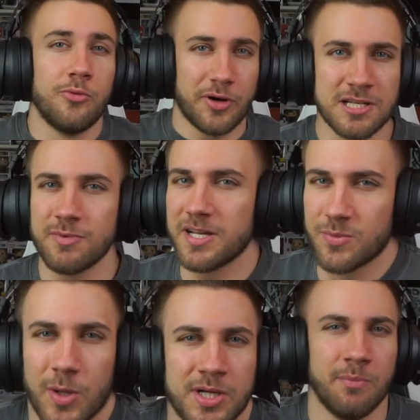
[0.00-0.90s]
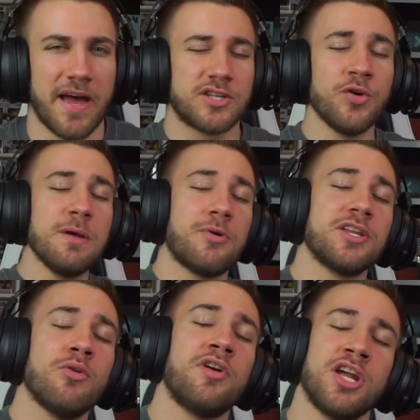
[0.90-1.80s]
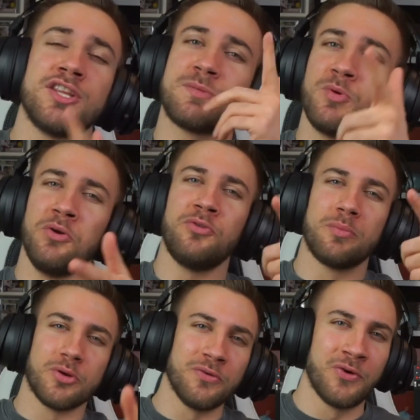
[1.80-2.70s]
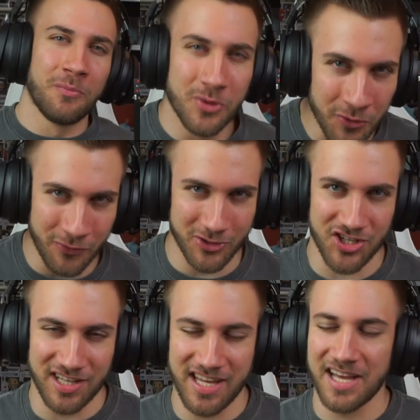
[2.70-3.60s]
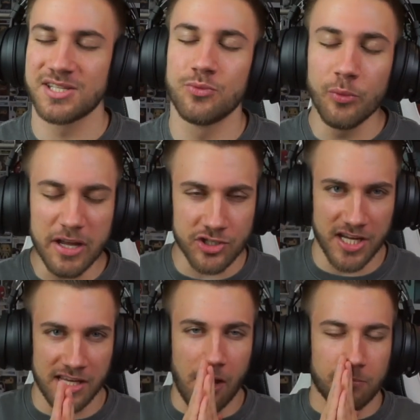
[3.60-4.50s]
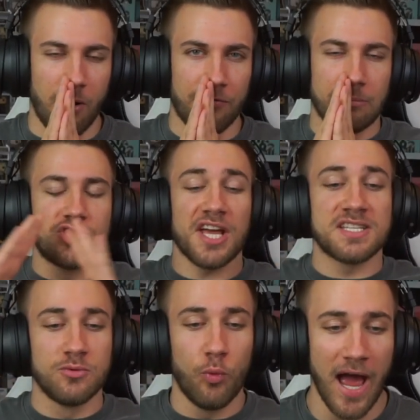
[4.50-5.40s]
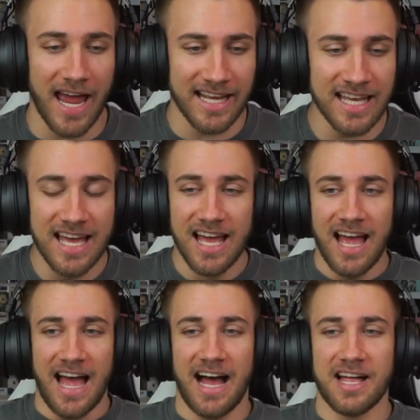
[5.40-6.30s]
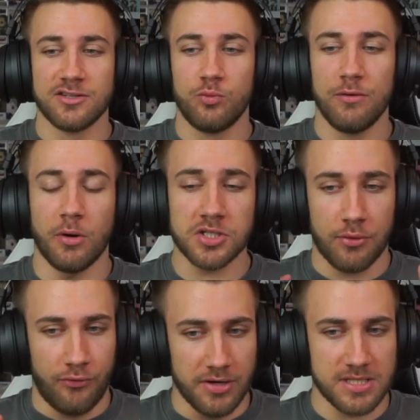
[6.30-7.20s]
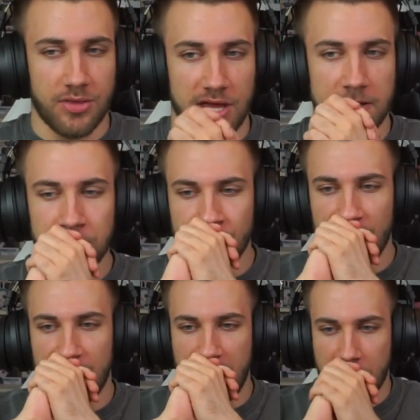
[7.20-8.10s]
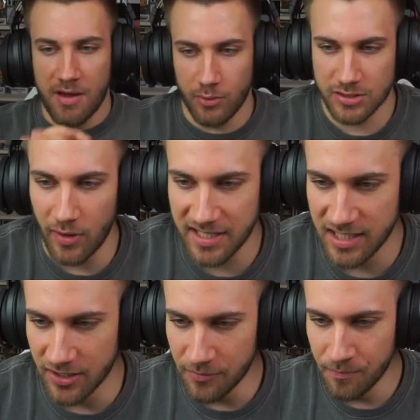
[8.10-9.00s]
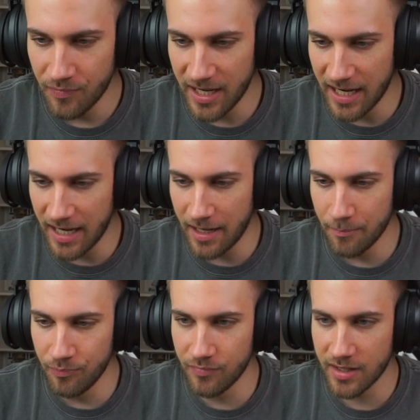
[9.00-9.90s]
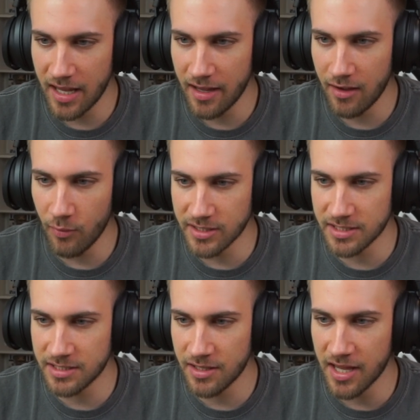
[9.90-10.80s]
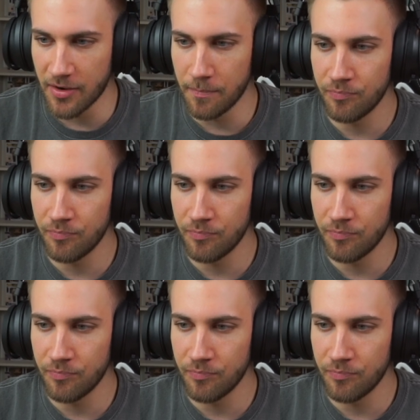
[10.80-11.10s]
What is up, guys, and welcome back to a brand new video on this beautiful, beautiful, beautiful channel, guys. We are checking out more from Jackson Wang, and we watched the first thing that was right here. Where is it? There.